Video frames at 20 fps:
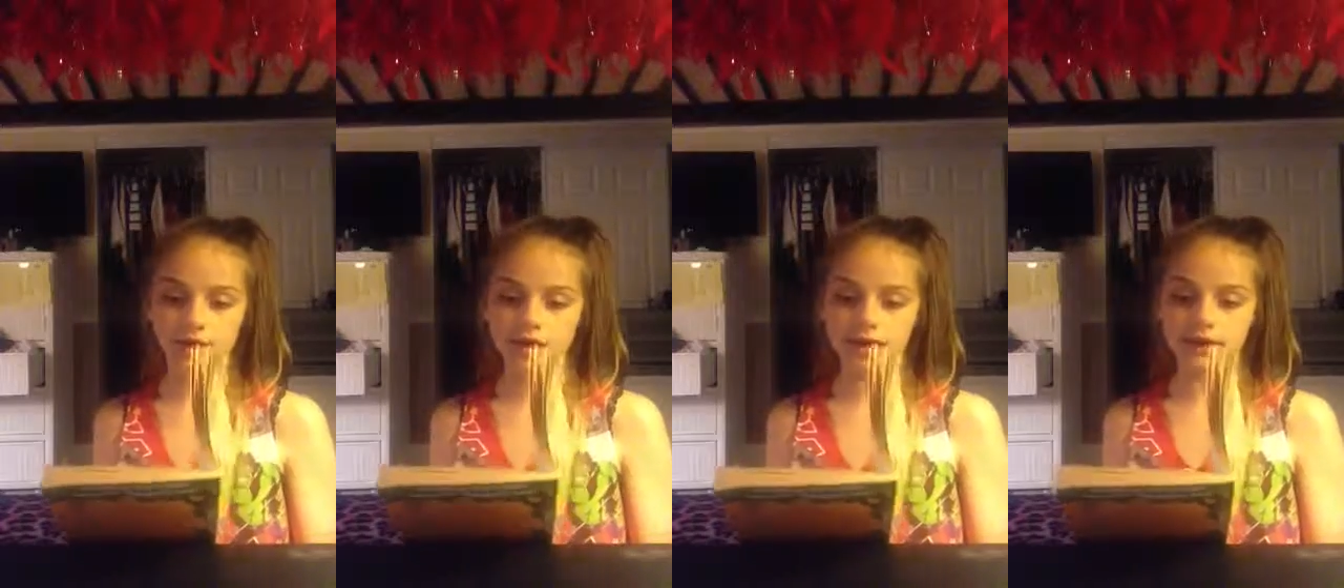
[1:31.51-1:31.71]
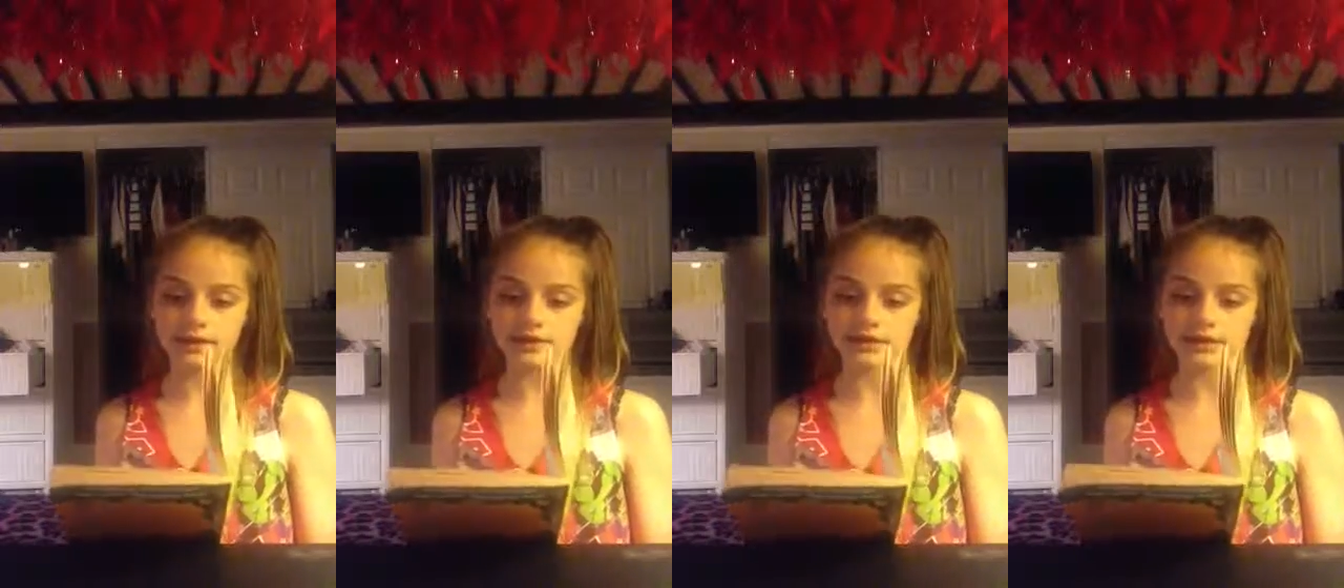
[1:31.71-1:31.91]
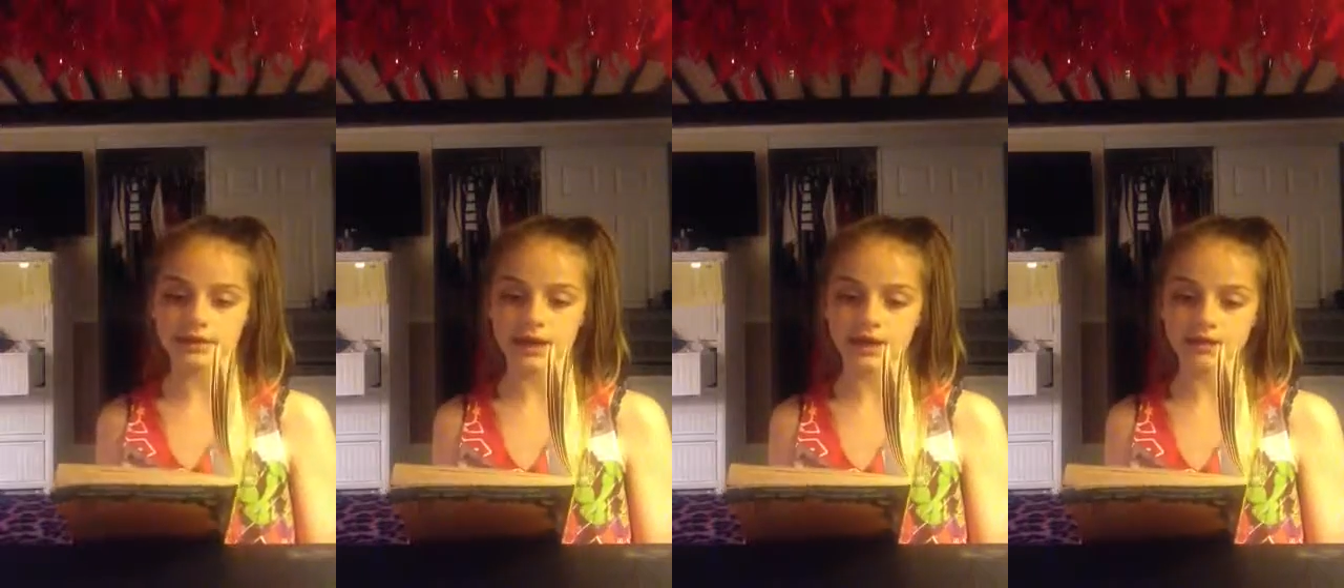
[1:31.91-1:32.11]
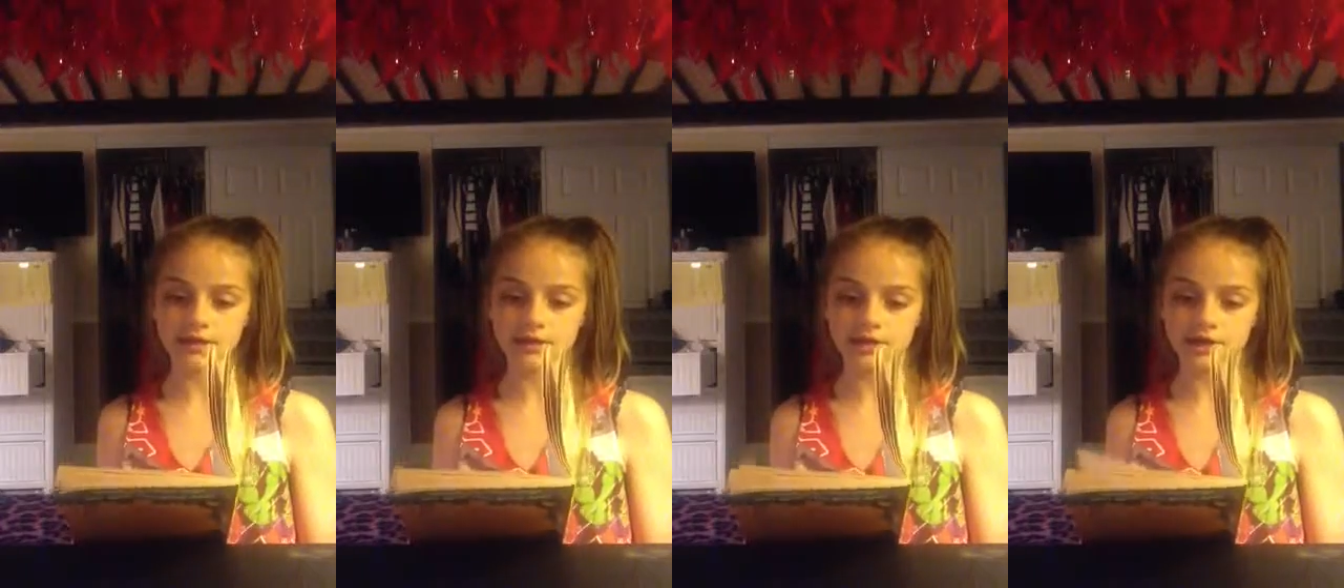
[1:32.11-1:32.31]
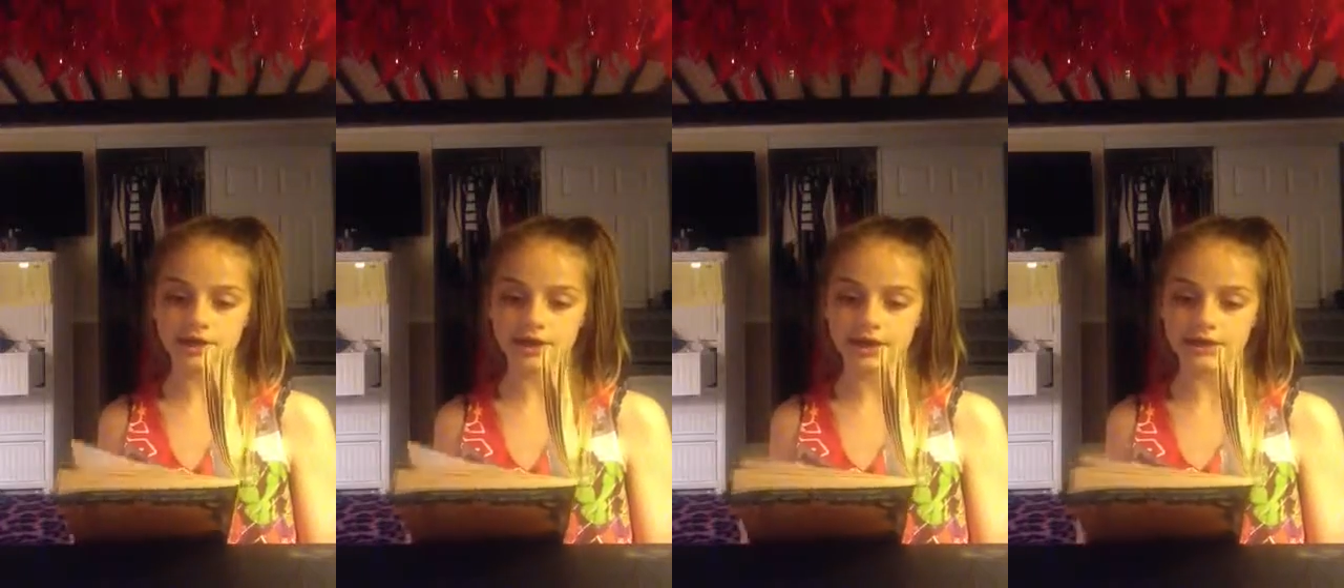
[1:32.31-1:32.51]
Inside the
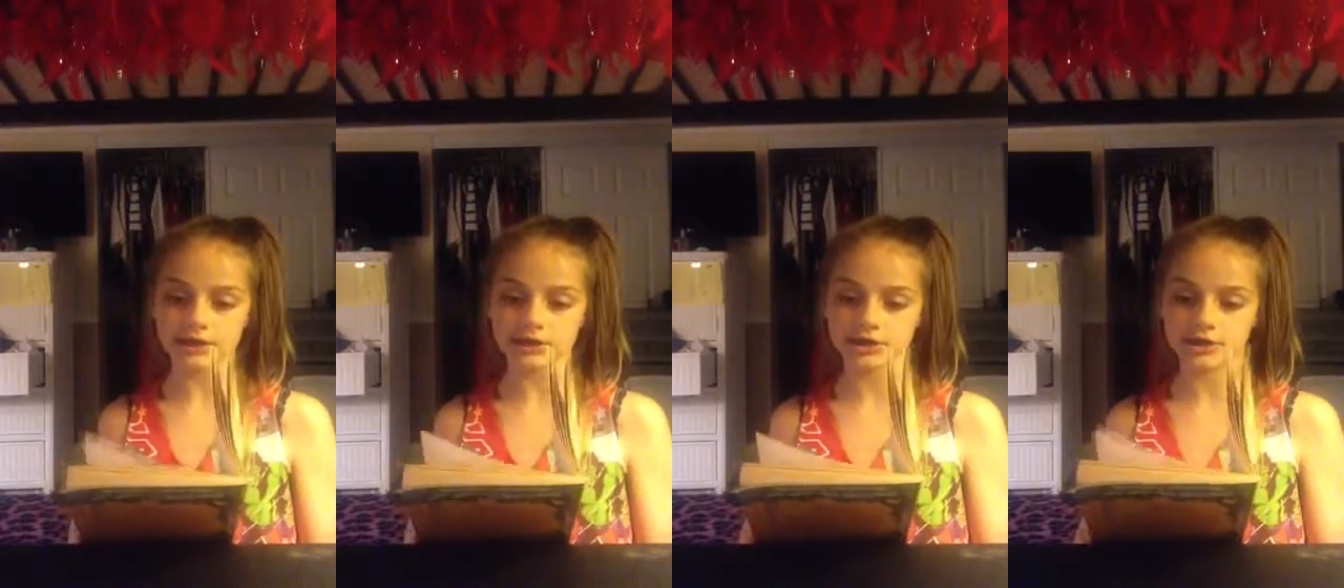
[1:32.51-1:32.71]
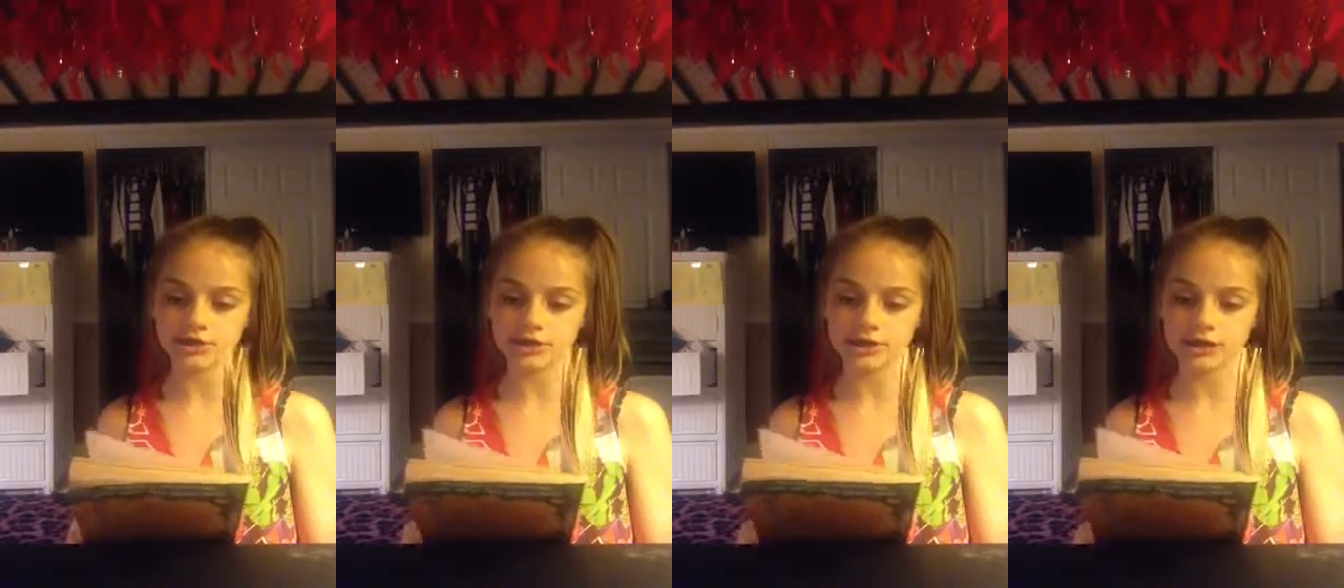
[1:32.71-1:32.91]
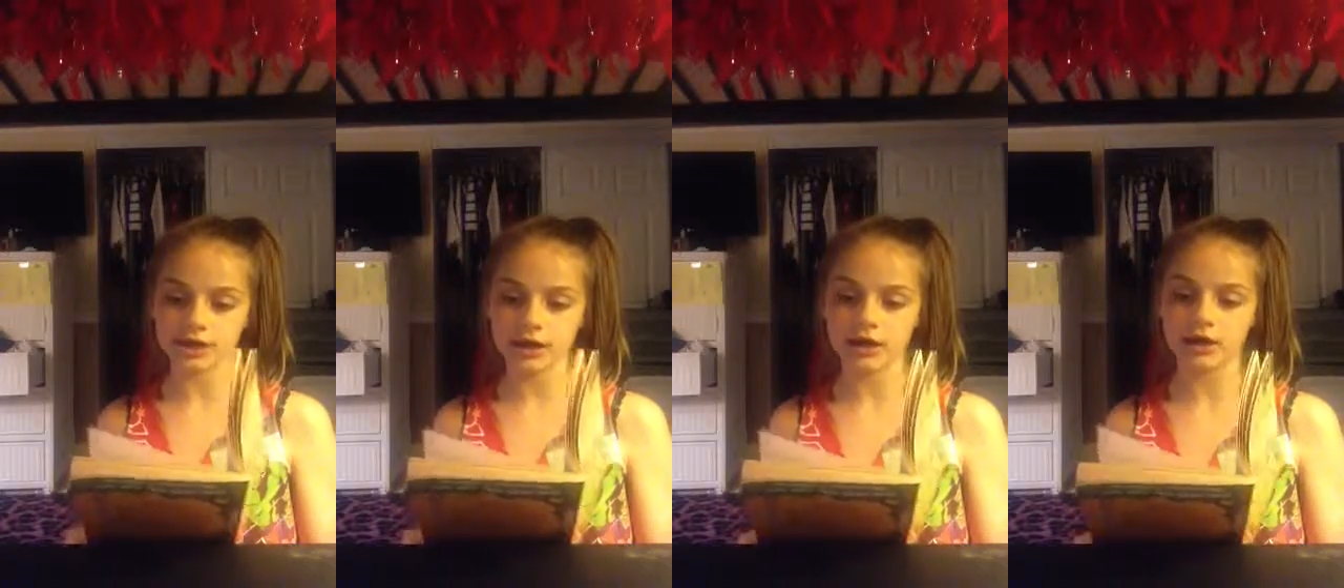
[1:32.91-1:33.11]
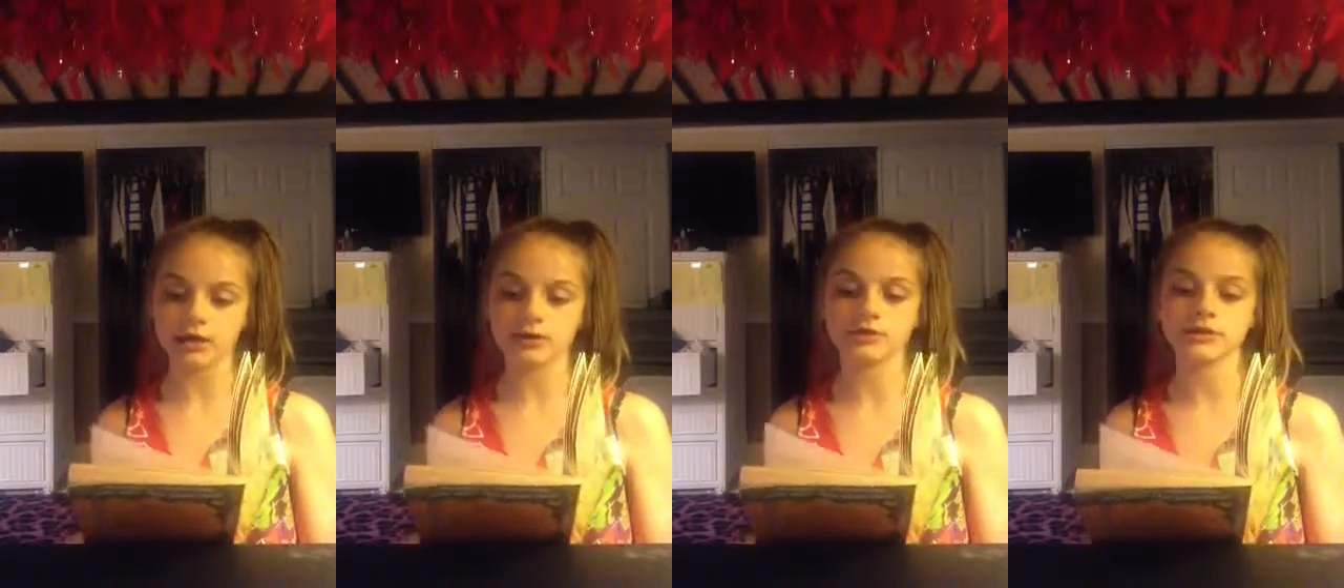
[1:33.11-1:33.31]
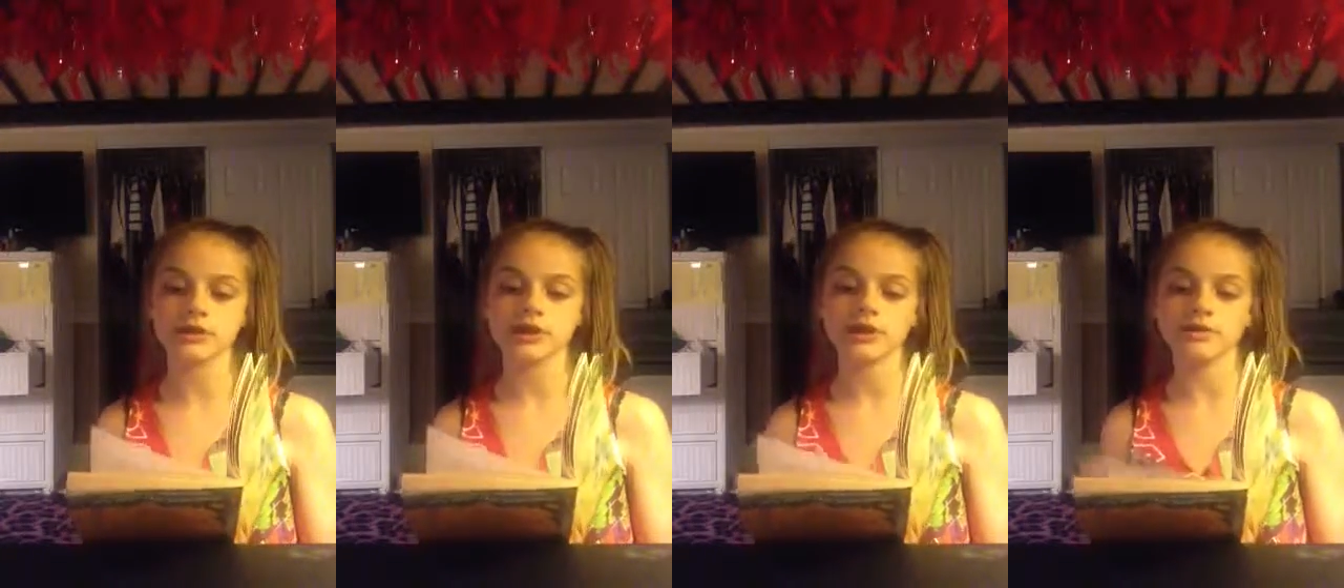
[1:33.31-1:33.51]
shady treehouse,